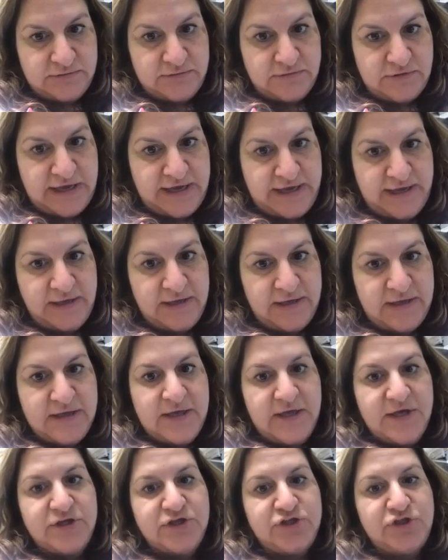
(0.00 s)
Okay,
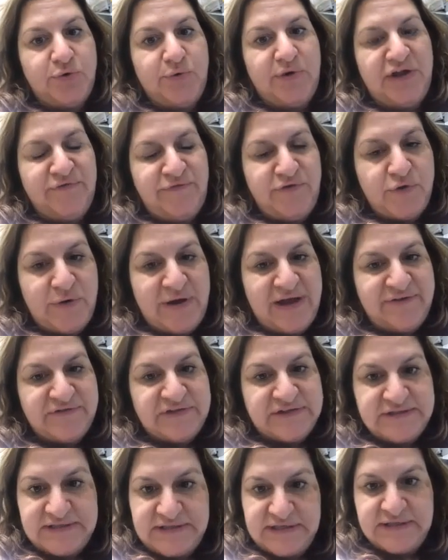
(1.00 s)
so if you have
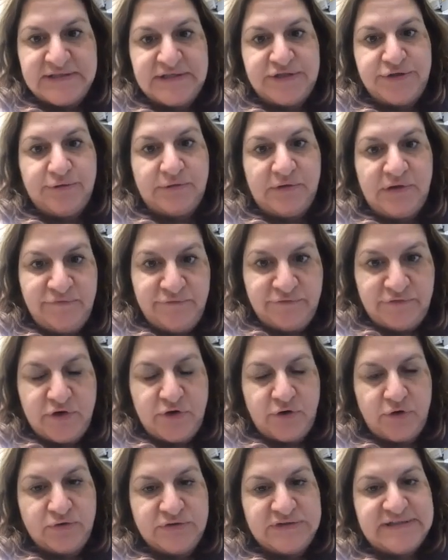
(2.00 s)
disease in your lymph
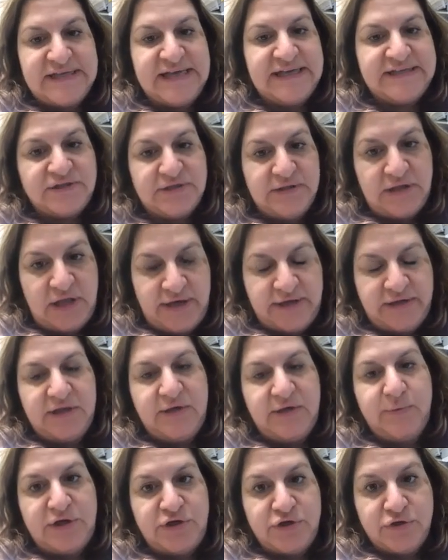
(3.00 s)
nodes, that's
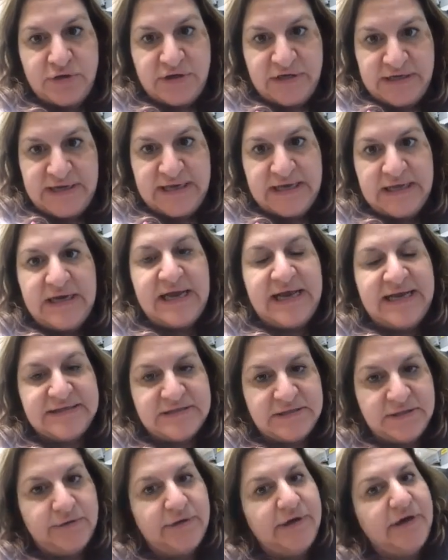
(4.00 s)
likely when you're going to get
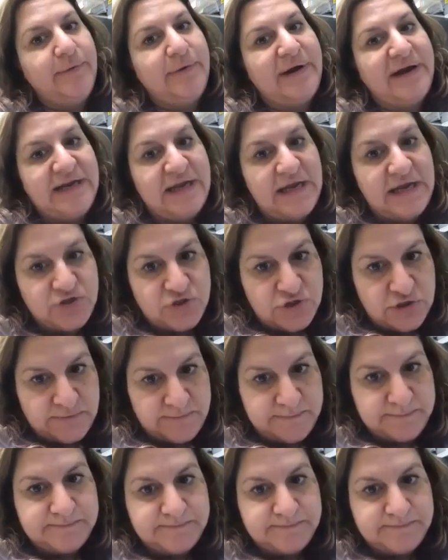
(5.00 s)
axillary radiation.